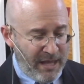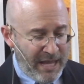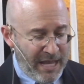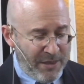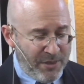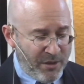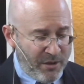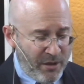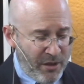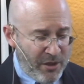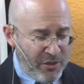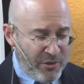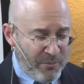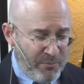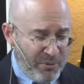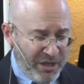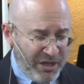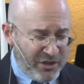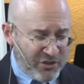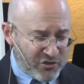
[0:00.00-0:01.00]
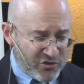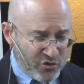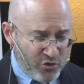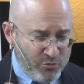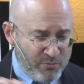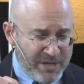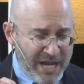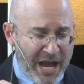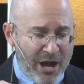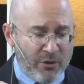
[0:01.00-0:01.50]
And the big
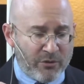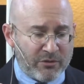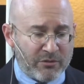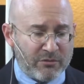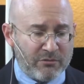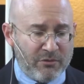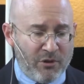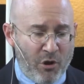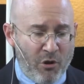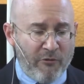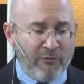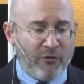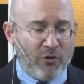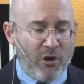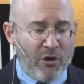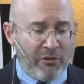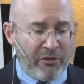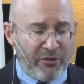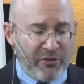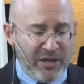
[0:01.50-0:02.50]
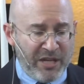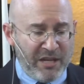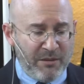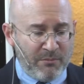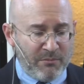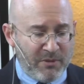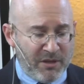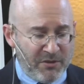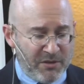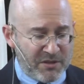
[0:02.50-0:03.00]
zoomed out overall
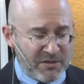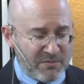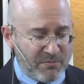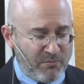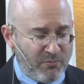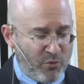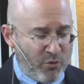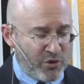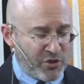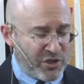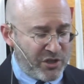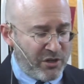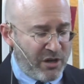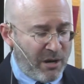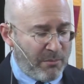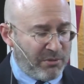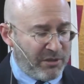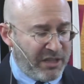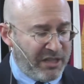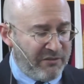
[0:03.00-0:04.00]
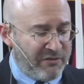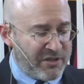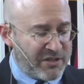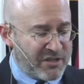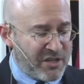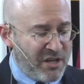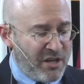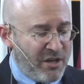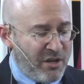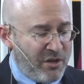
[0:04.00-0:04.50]
theme in this portion here, I believe,
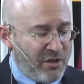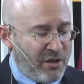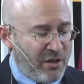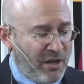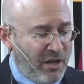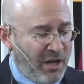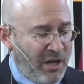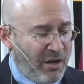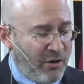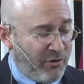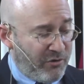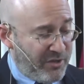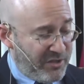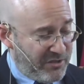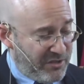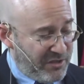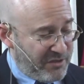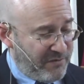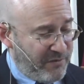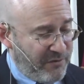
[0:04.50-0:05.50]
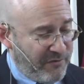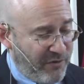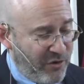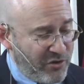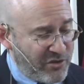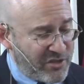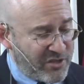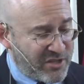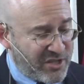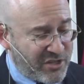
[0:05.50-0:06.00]
is or these few
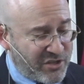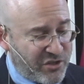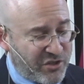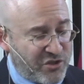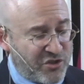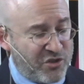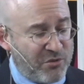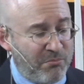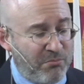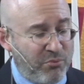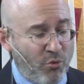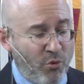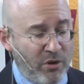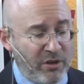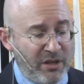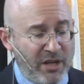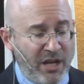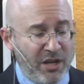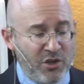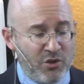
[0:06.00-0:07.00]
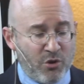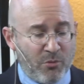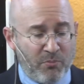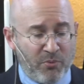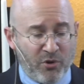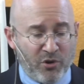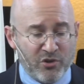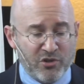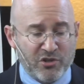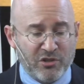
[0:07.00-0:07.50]
verses, is to subordinate your
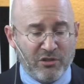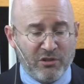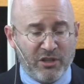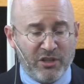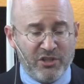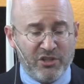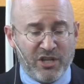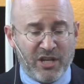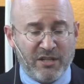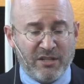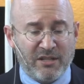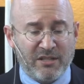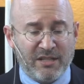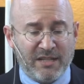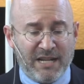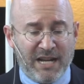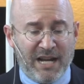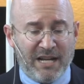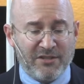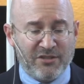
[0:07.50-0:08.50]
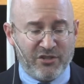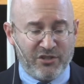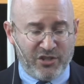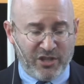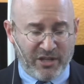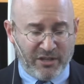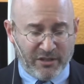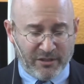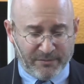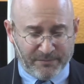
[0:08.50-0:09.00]
personal agenda to God's
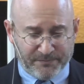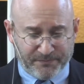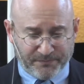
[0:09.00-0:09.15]
agenda.